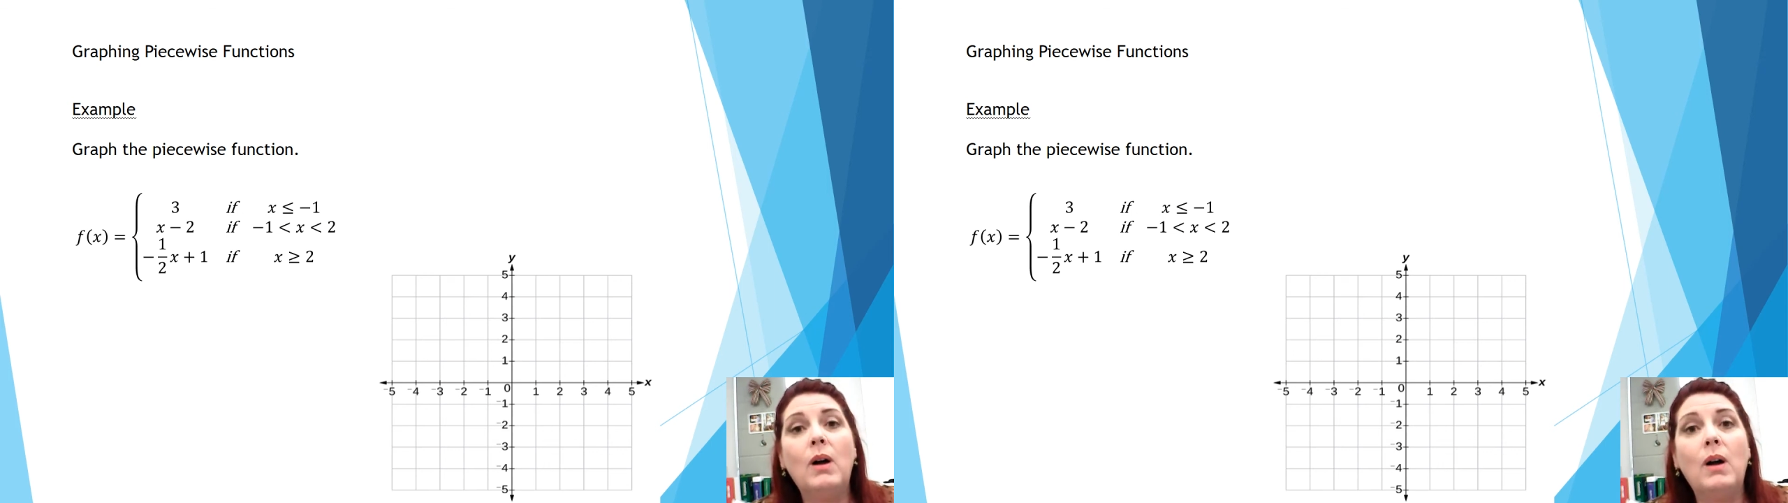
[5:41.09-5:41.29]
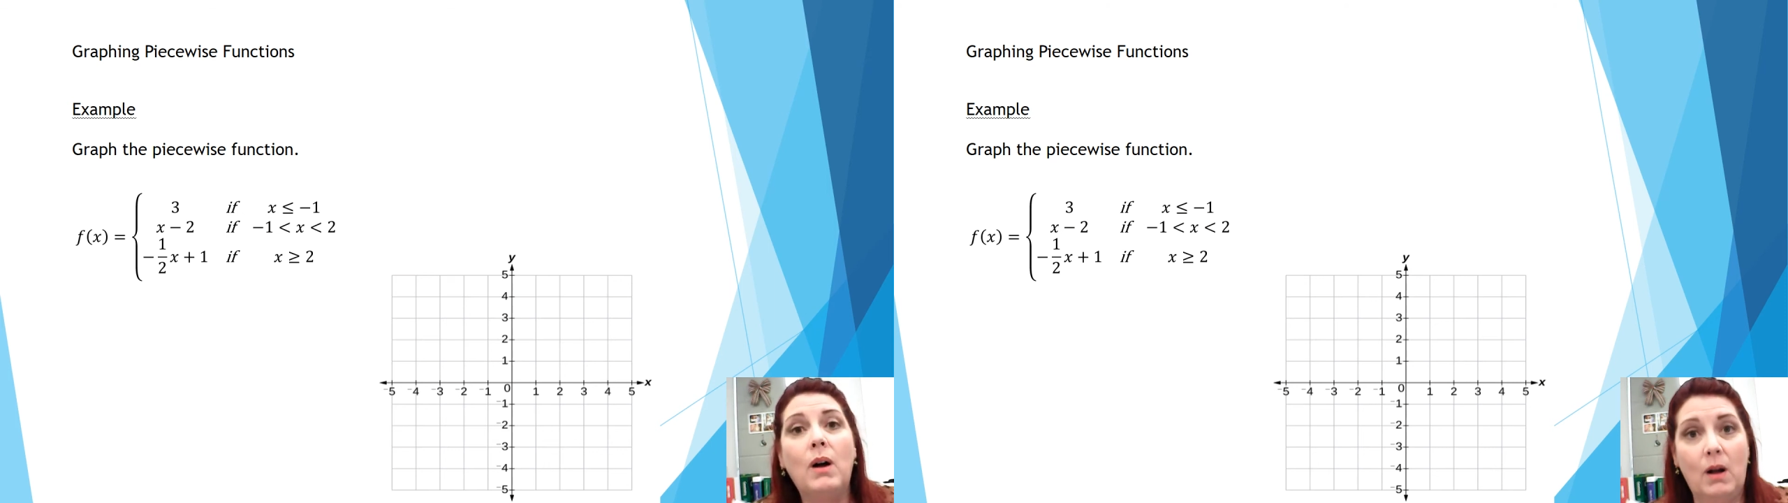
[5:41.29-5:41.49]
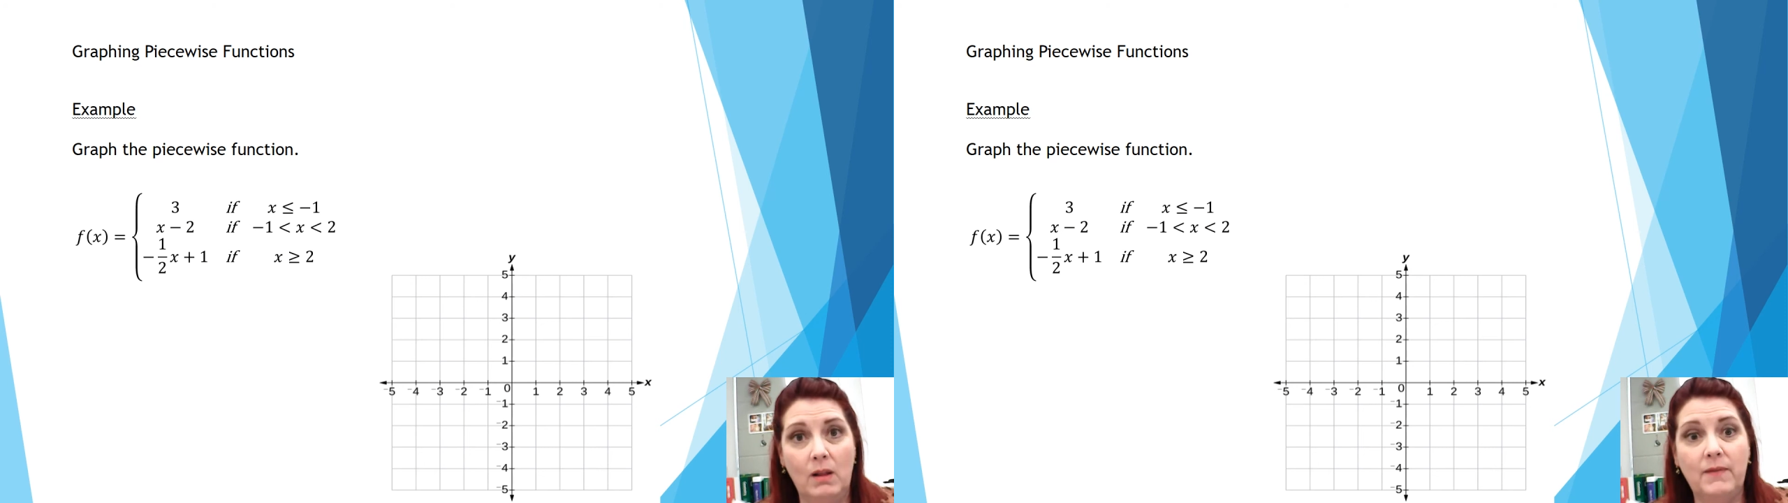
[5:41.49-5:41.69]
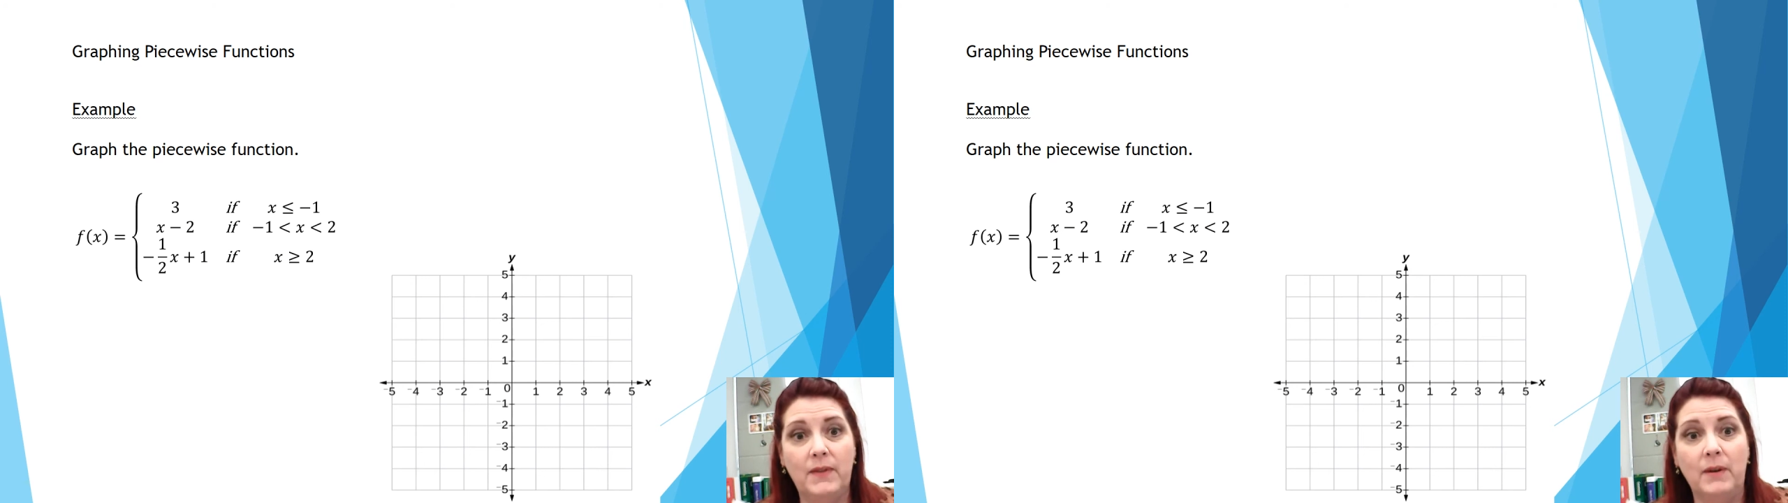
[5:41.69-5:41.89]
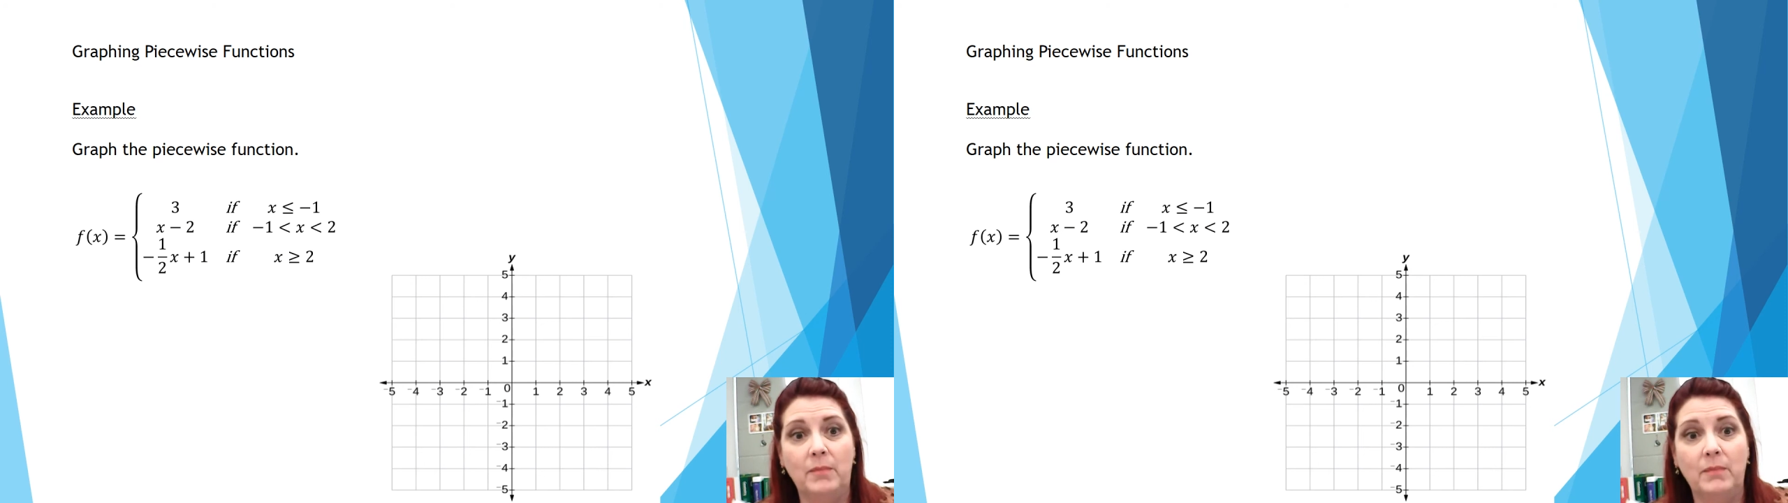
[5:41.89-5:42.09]
all of
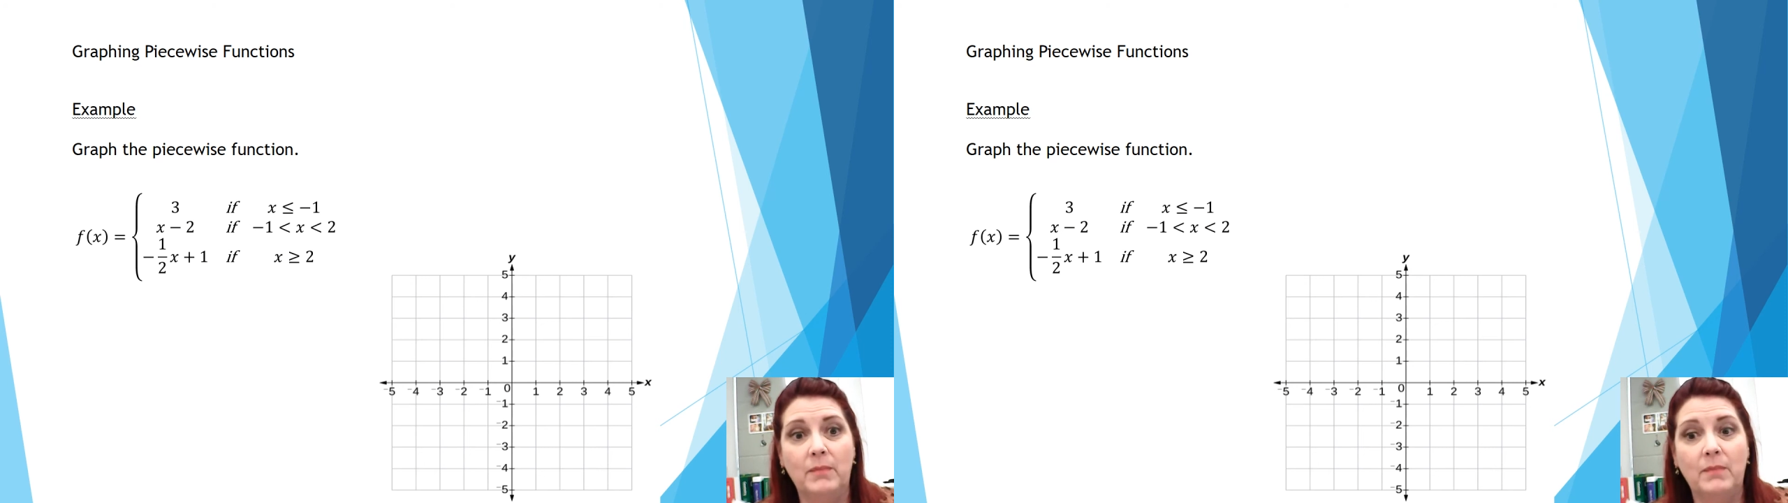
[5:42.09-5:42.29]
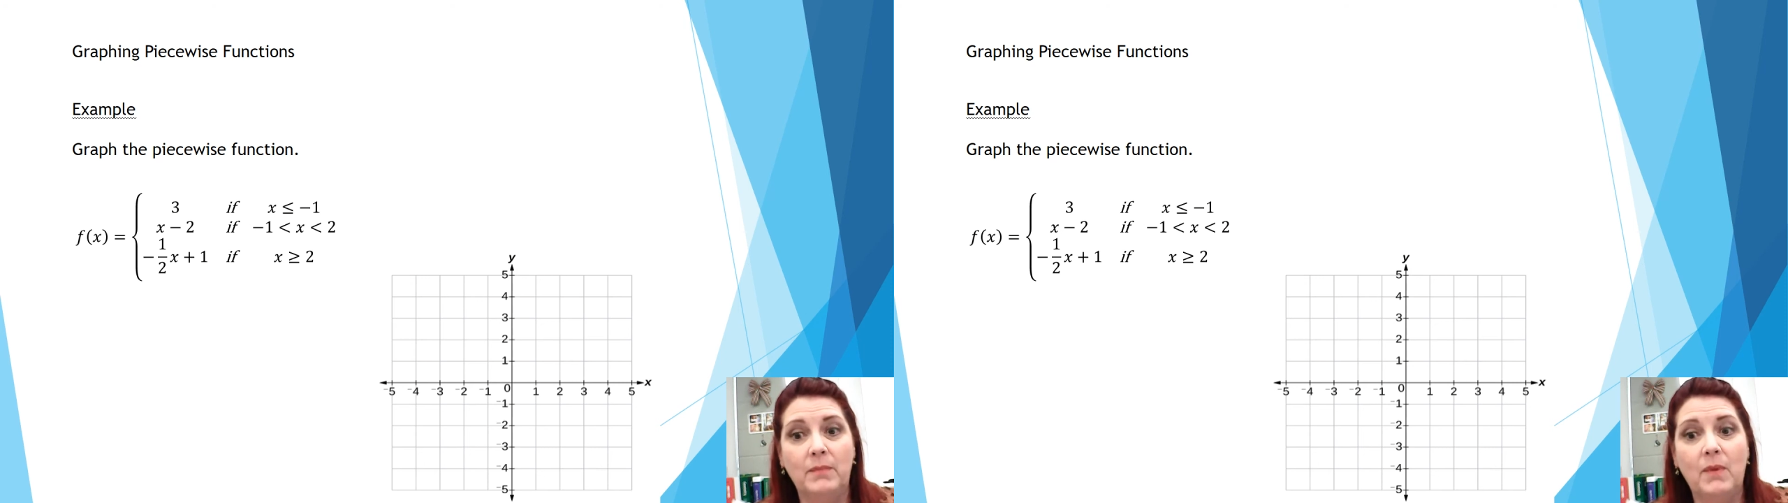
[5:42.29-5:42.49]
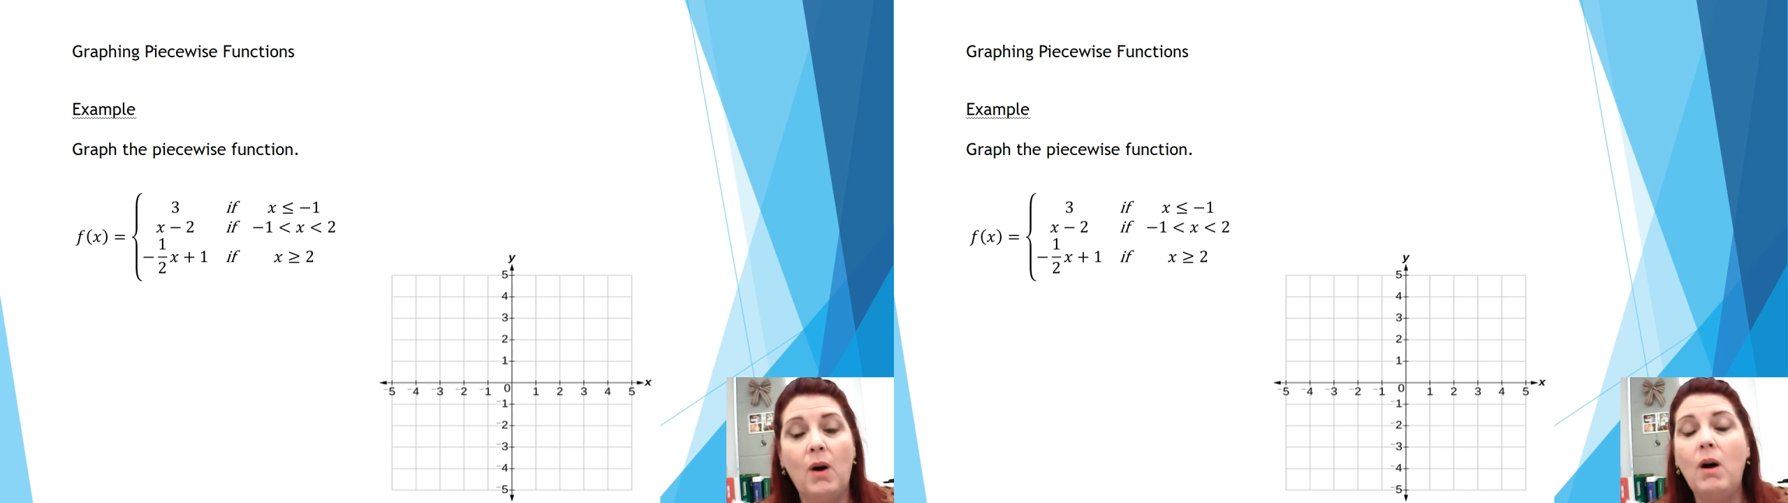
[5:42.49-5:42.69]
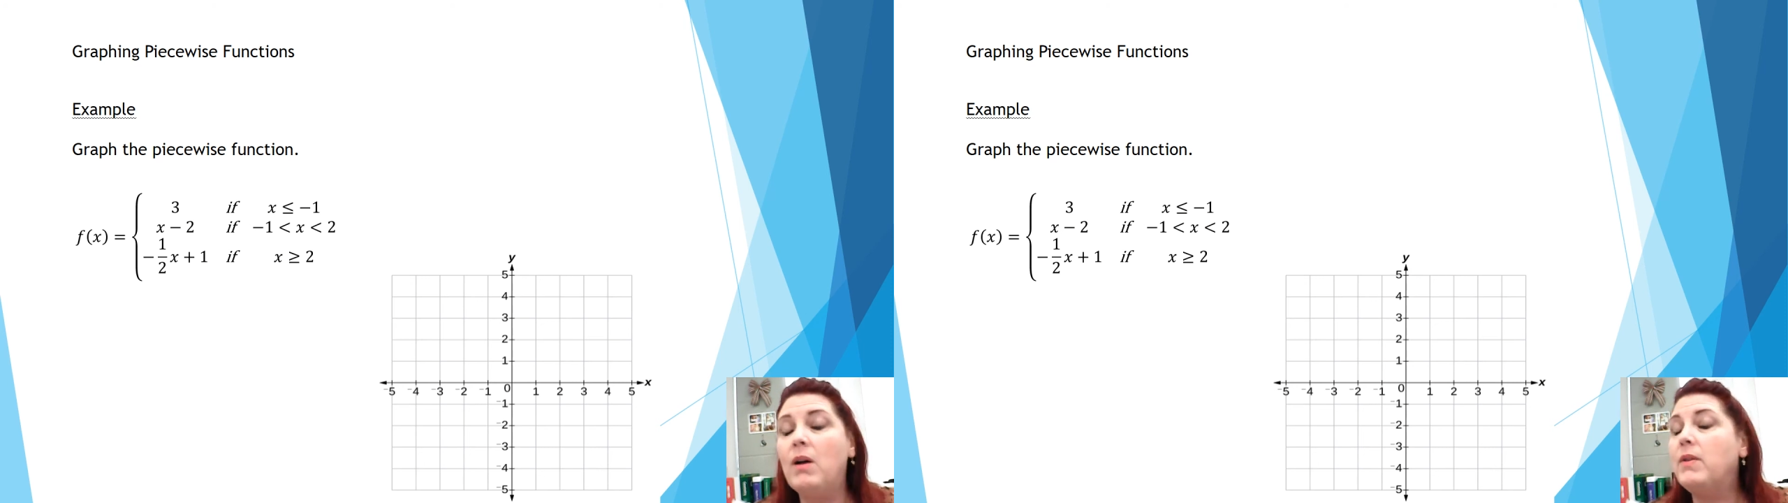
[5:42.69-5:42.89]
them, all